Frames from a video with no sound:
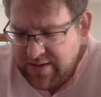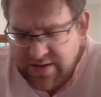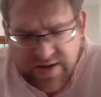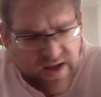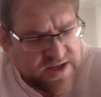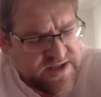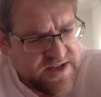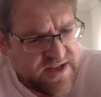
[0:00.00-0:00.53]

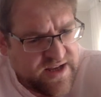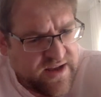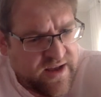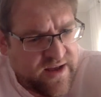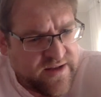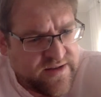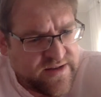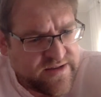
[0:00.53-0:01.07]
London
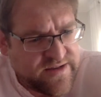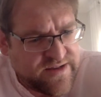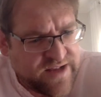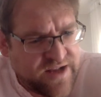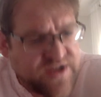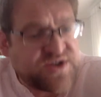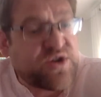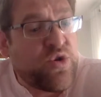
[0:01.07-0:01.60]

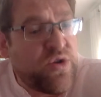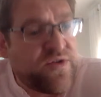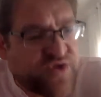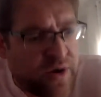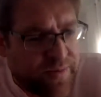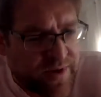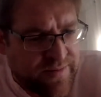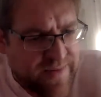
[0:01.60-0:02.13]
School of
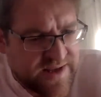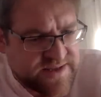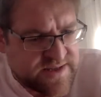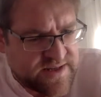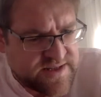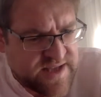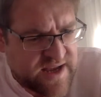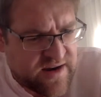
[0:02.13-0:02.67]
Tropical
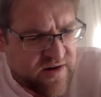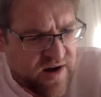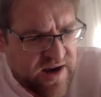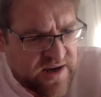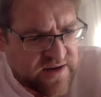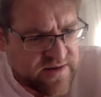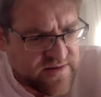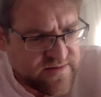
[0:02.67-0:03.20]
Medicine. Is that
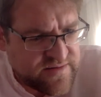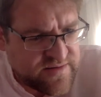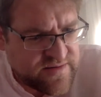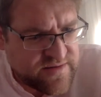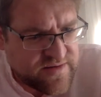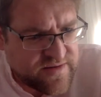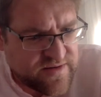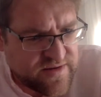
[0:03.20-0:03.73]
correct?
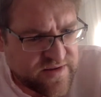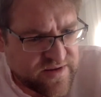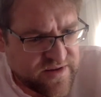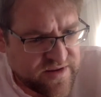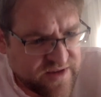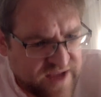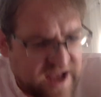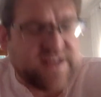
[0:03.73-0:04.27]
Yeah,